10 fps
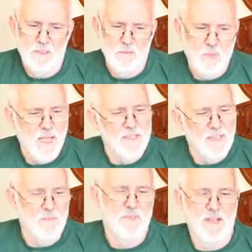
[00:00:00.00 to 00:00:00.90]
plane
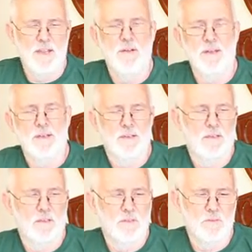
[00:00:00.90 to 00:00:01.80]
kept tearing
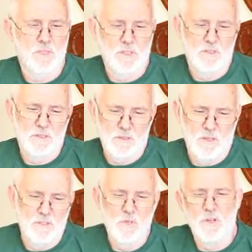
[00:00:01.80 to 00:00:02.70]
because I
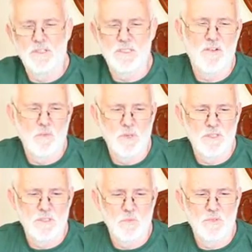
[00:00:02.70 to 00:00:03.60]
joined several
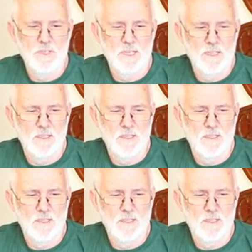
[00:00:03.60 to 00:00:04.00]
pieces of wood together.